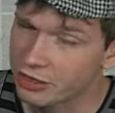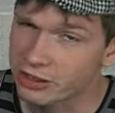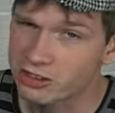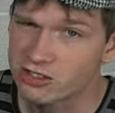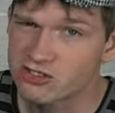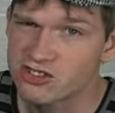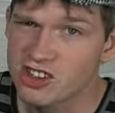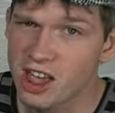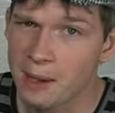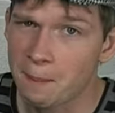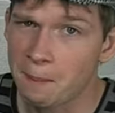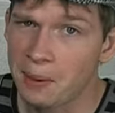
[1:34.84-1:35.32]
the
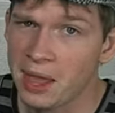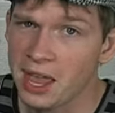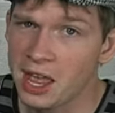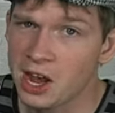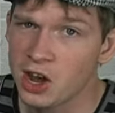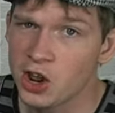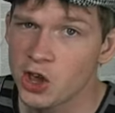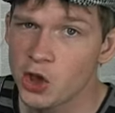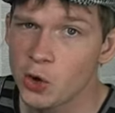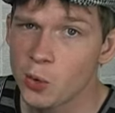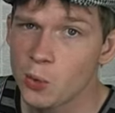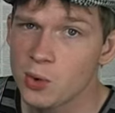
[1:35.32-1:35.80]
Step
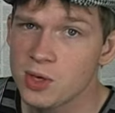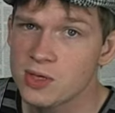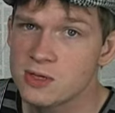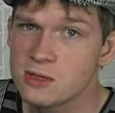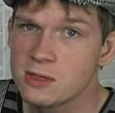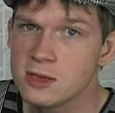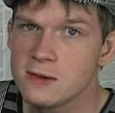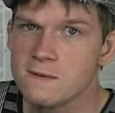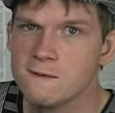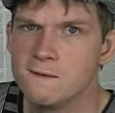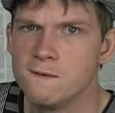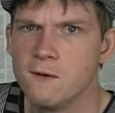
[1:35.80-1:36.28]
Inn with
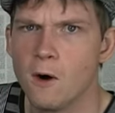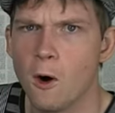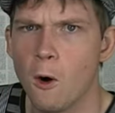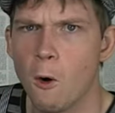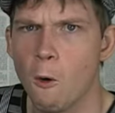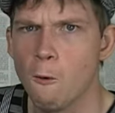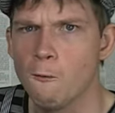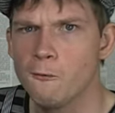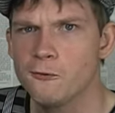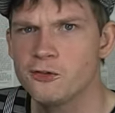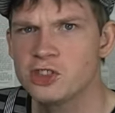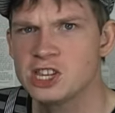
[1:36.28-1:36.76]

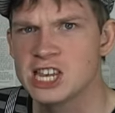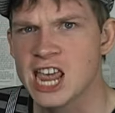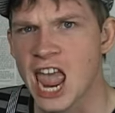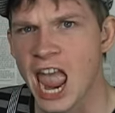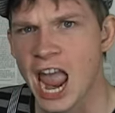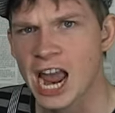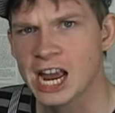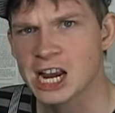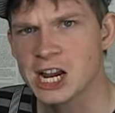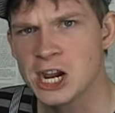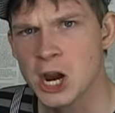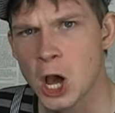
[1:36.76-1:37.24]
Devolved
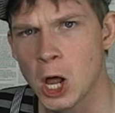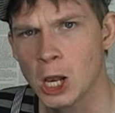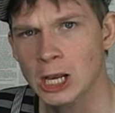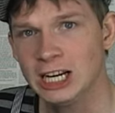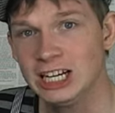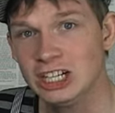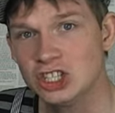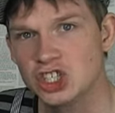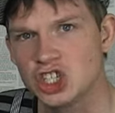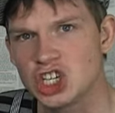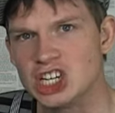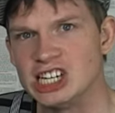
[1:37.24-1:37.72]

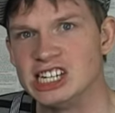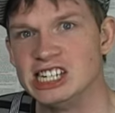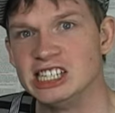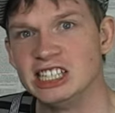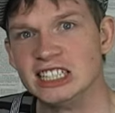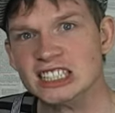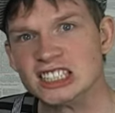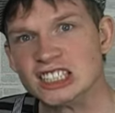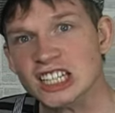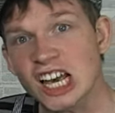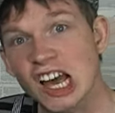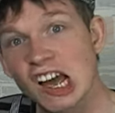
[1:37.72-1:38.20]

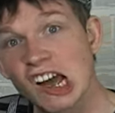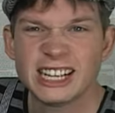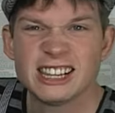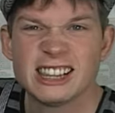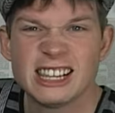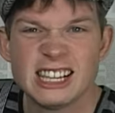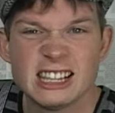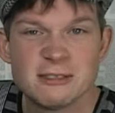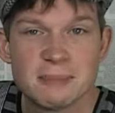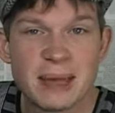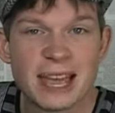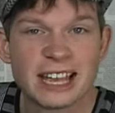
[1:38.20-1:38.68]
Technologies. That's
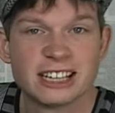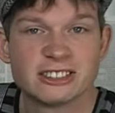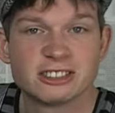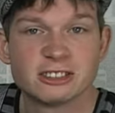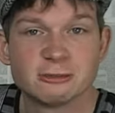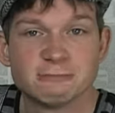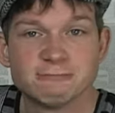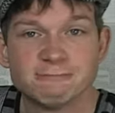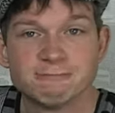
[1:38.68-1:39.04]
his band